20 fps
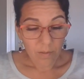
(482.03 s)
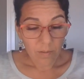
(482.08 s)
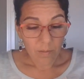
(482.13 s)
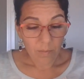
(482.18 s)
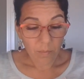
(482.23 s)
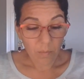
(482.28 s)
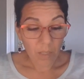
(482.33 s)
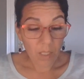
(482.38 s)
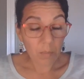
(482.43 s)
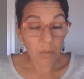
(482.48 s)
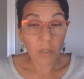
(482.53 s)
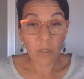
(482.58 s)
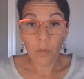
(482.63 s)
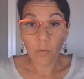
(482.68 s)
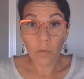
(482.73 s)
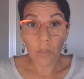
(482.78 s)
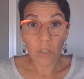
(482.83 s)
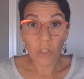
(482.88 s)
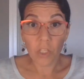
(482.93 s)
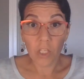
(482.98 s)
maybe you
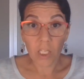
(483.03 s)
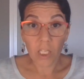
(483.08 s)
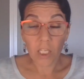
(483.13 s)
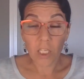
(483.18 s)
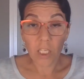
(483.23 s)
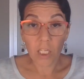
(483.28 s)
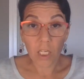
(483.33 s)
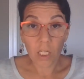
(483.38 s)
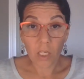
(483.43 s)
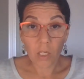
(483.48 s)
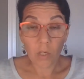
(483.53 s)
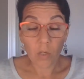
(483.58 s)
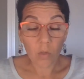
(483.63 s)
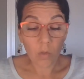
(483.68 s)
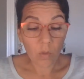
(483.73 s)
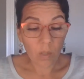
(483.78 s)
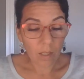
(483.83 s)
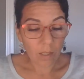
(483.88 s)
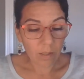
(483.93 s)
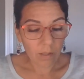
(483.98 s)
wish you didn't
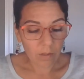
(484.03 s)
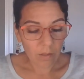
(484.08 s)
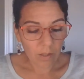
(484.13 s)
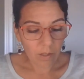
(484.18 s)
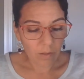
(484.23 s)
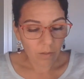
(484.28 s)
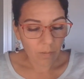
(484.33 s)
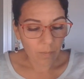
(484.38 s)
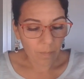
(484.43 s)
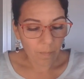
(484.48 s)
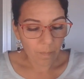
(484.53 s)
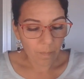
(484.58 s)
know. I don't know.